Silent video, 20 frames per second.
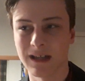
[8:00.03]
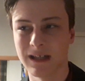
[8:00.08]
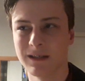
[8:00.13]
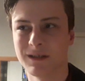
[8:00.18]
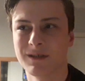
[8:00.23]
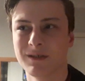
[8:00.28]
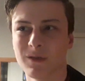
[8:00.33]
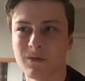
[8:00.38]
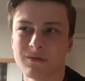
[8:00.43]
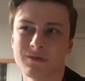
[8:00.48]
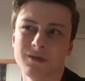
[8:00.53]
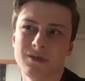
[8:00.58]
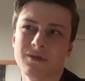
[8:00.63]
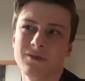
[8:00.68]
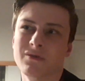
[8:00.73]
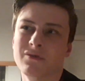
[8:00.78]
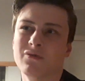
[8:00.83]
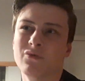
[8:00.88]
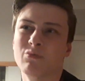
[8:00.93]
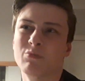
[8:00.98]
it's Doctor
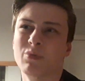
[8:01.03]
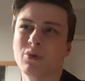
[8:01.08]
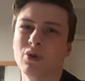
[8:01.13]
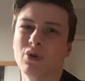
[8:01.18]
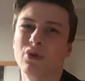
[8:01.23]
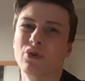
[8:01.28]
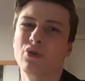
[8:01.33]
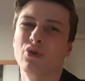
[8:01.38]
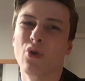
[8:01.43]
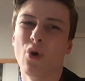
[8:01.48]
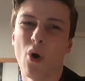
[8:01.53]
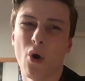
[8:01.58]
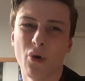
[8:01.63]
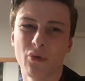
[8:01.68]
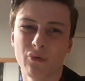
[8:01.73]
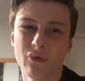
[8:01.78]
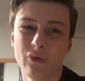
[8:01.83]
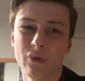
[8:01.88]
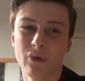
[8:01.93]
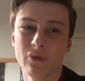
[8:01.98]
Who, but
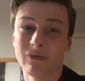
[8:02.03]
not.